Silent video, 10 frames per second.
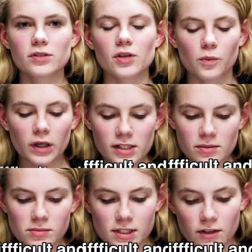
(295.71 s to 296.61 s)
So, what are
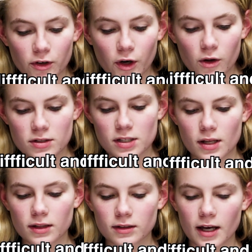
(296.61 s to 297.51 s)
some difficult
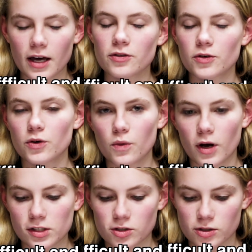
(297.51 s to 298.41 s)
ethical
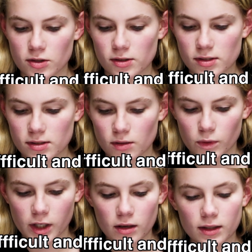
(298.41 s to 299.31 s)
questions
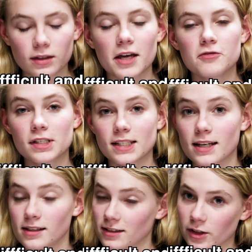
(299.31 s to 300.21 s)
regarding
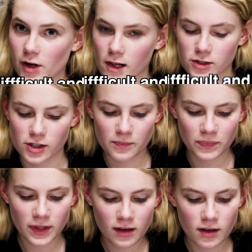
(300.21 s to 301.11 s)
life-extending technology?
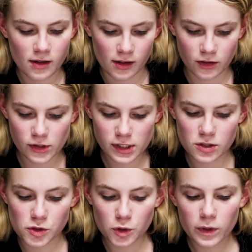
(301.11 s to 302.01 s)

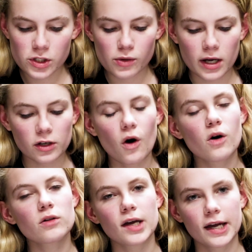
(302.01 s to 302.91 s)
first is, should we try to
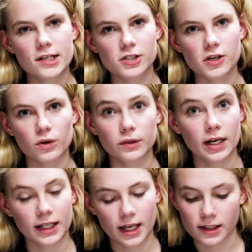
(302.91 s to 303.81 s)
halt aging or
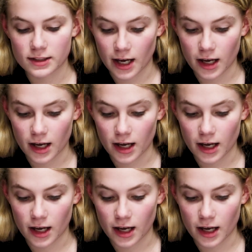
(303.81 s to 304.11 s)
eradicate